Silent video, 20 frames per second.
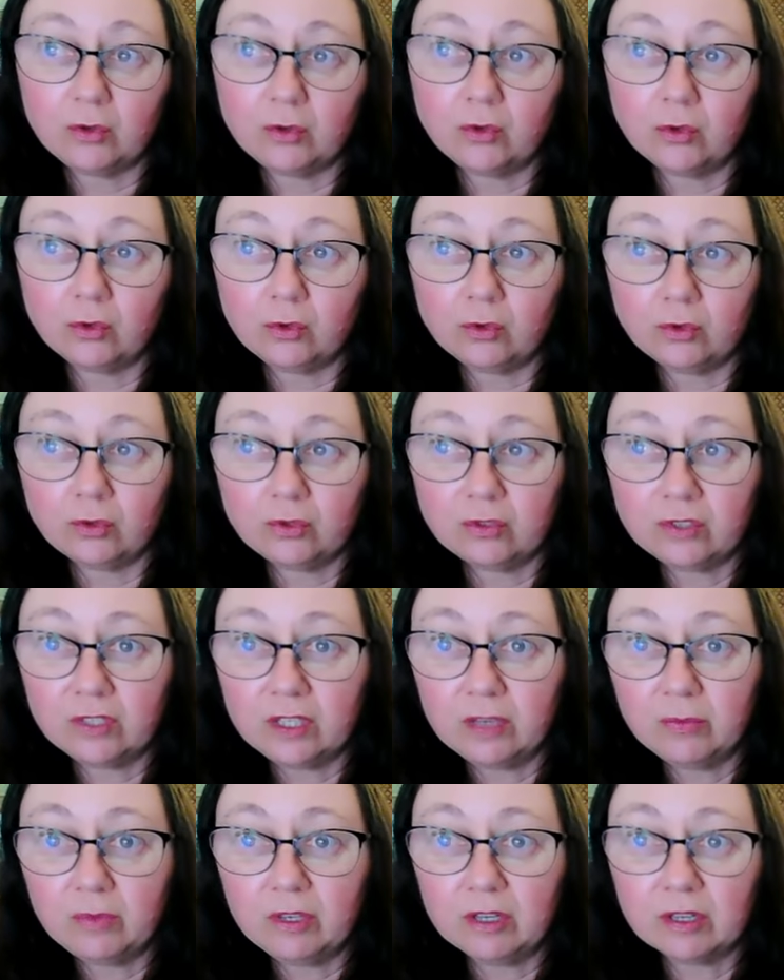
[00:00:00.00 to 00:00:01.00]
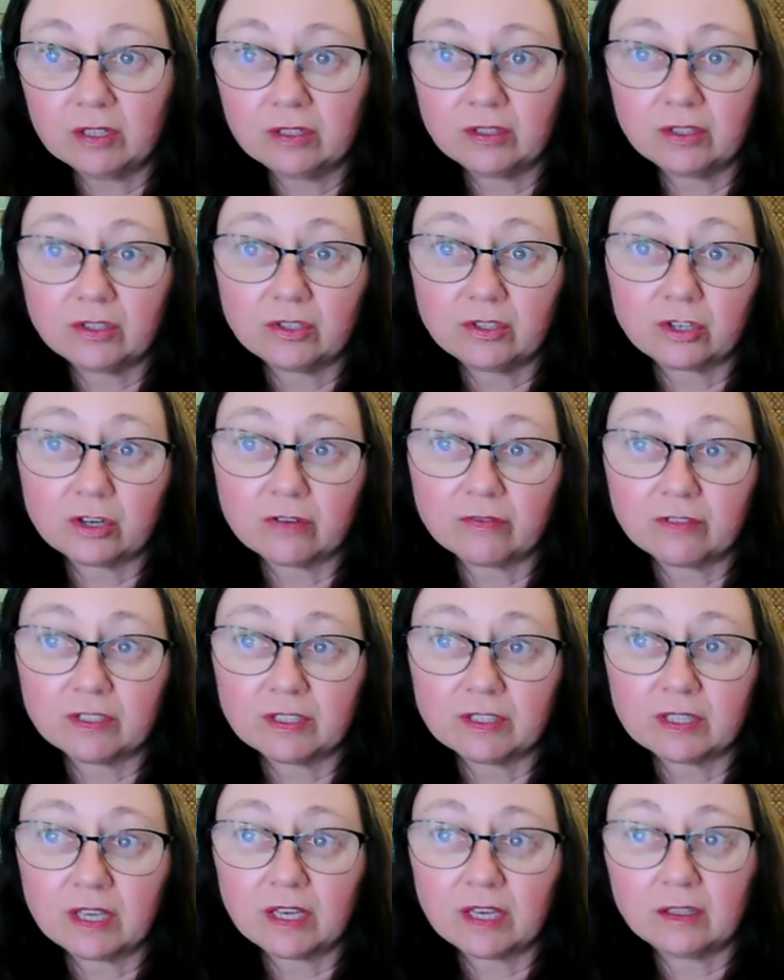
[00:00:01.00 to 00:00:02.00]
Those who see beyond the
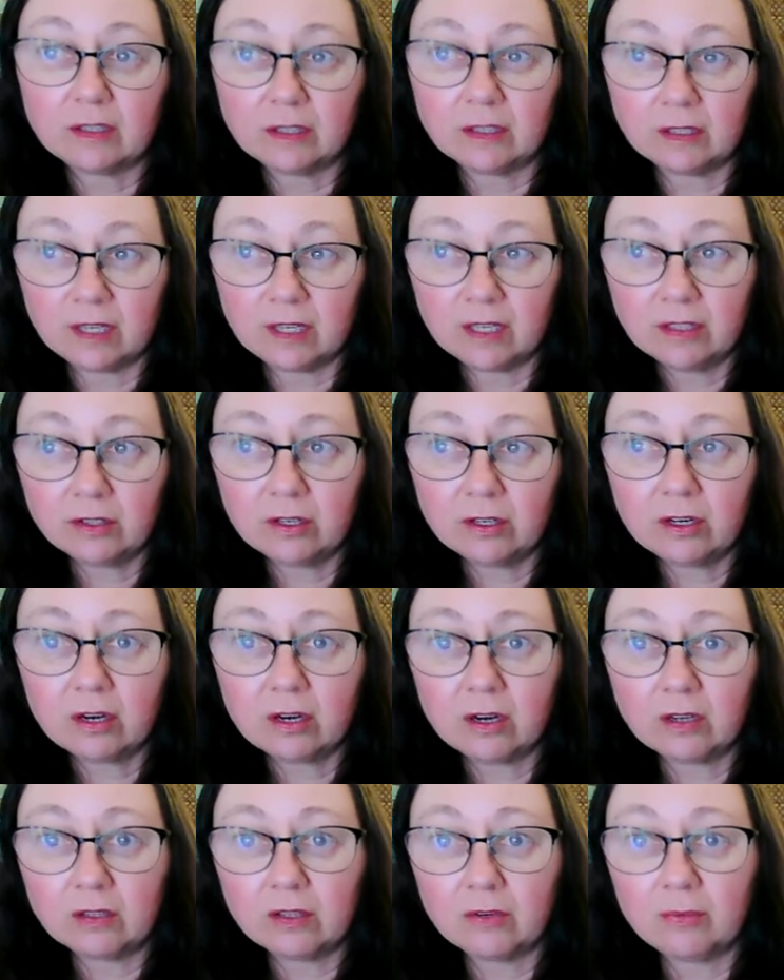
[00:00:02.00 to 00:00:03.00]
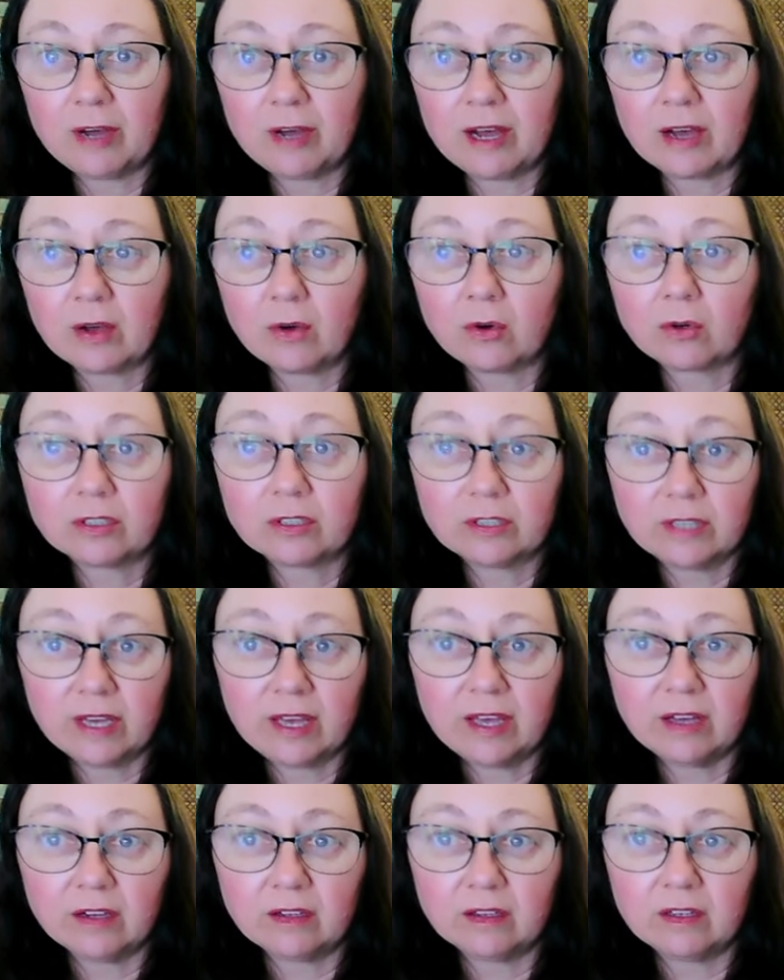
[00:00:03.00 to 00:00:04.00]
surface can detect her hollow back or
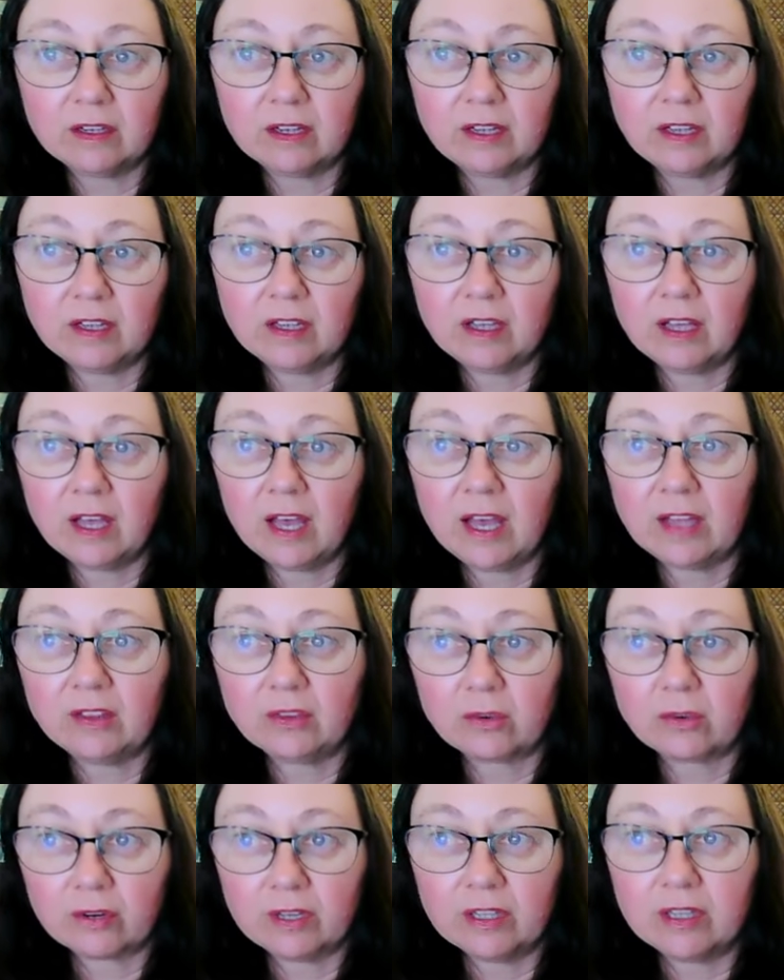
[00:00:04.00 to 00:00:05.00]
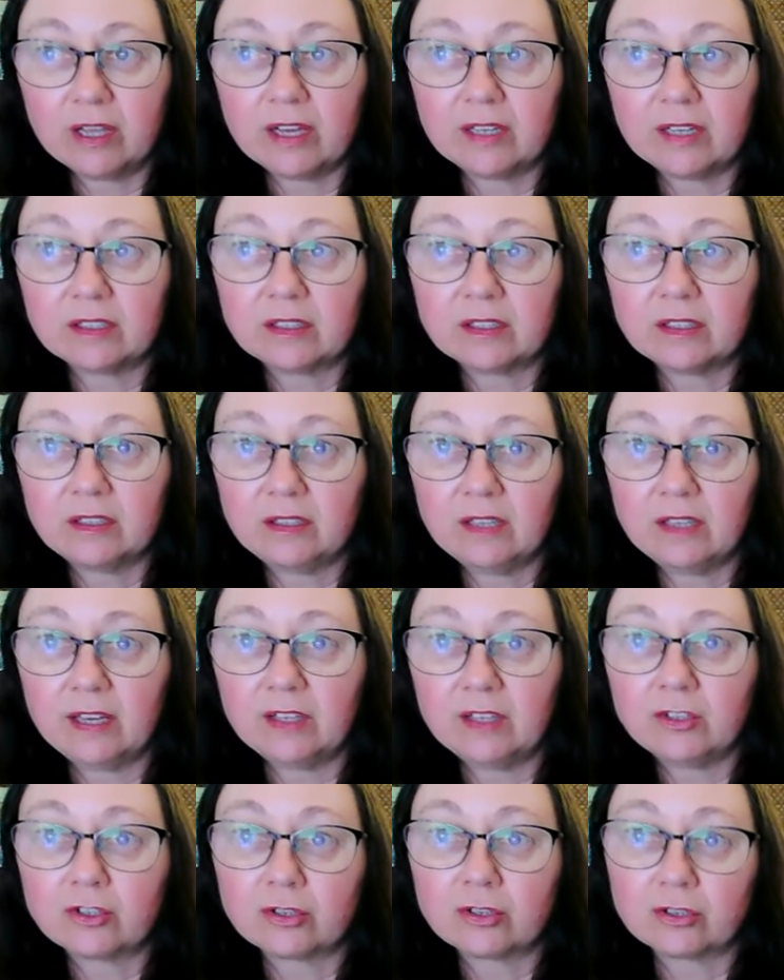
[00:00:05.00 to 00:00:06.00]
tail and realize the
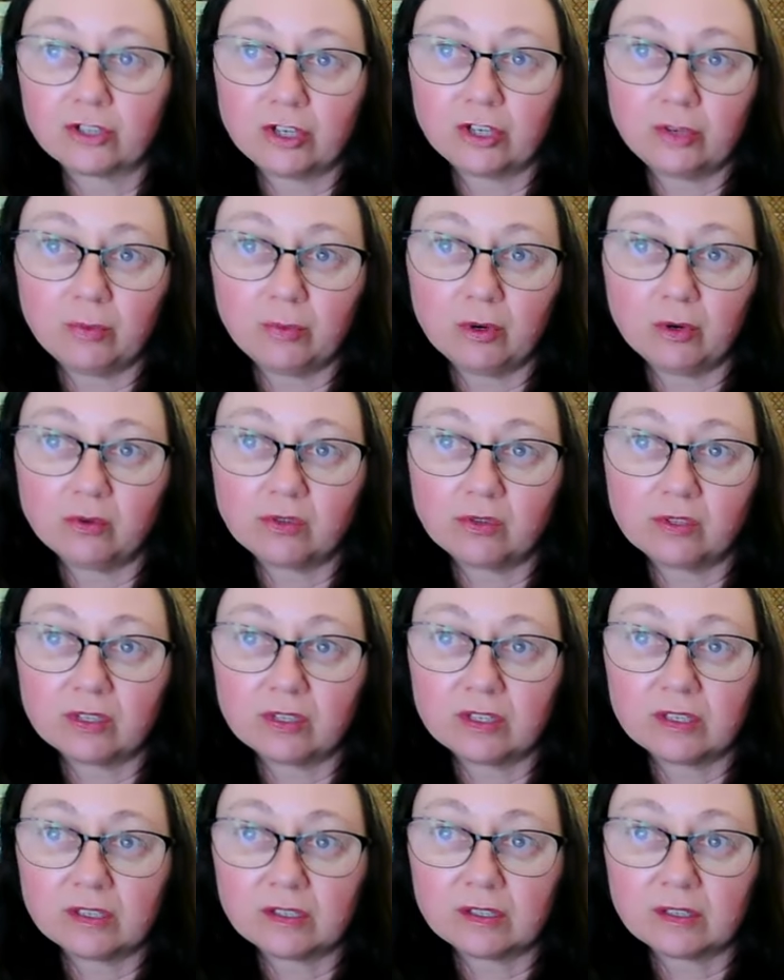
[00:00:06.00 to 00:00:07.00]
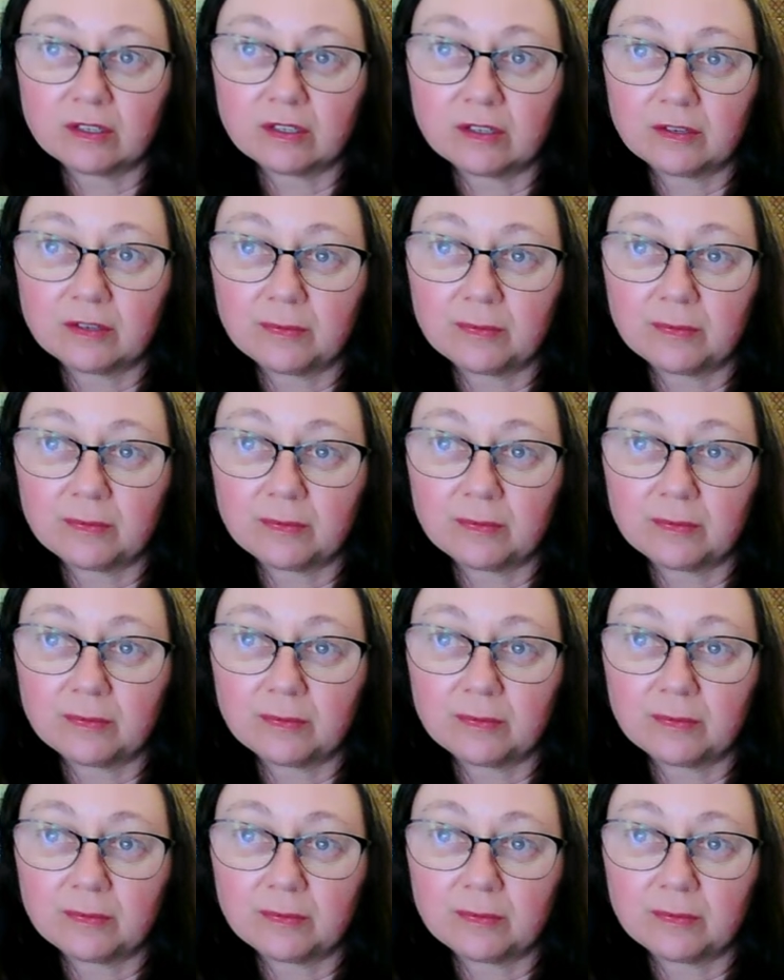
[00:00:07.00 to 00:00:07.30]
danger she poses.